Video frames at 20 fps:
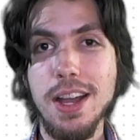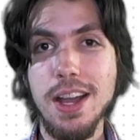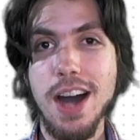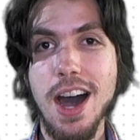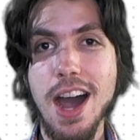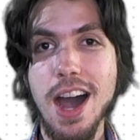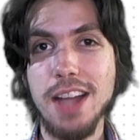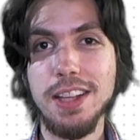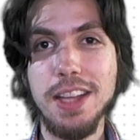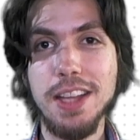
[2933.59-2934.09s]

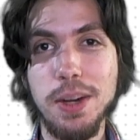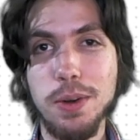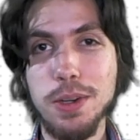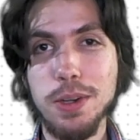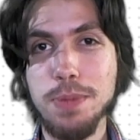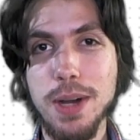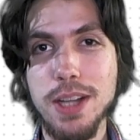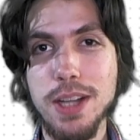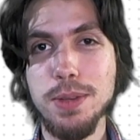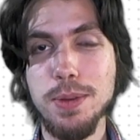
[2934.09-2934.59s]
Highly
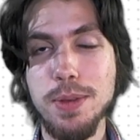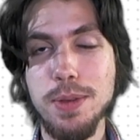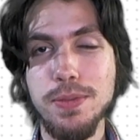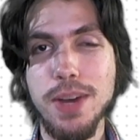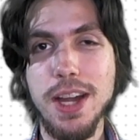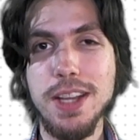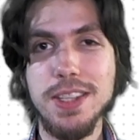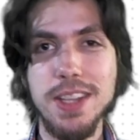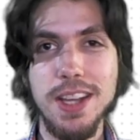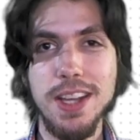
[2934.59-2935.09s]
irresponsible
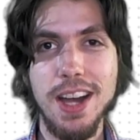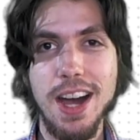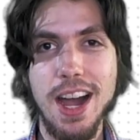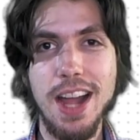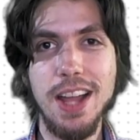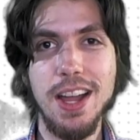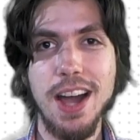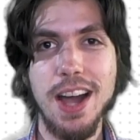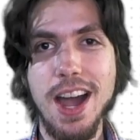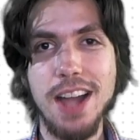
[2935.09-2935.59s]
advice.
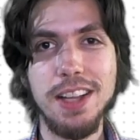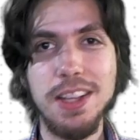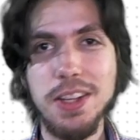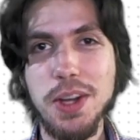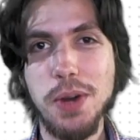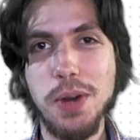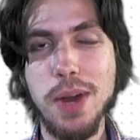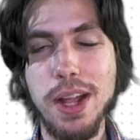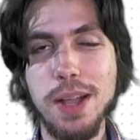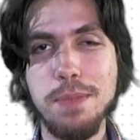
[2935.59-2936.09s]
I highly
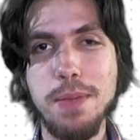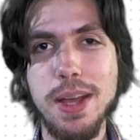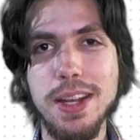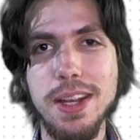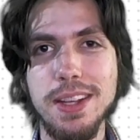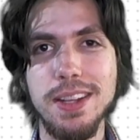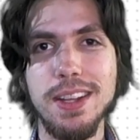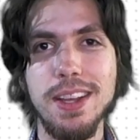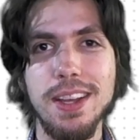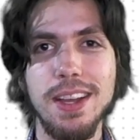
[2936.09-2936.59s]
don't recommend
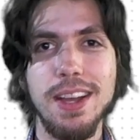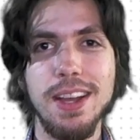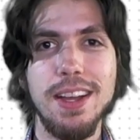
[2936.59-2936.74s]
it.